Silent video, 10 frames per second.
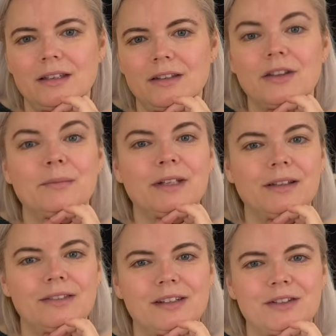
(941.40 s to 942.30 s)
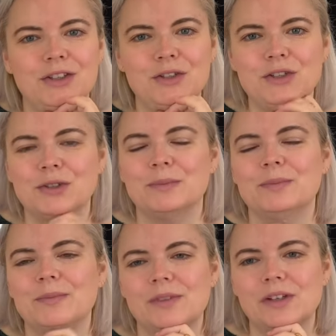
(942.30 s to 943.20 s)
thumbnails on
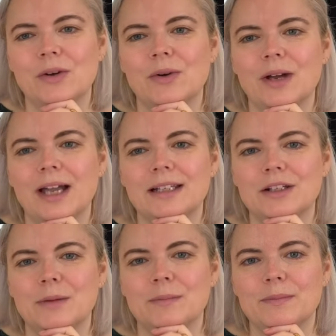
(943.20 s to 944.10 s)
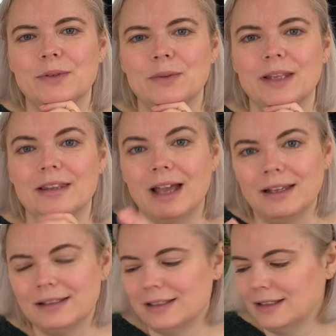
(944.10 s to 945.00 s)
YouTube. So I ended up doing
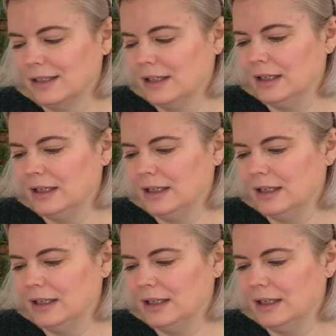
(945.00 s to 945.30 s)
that.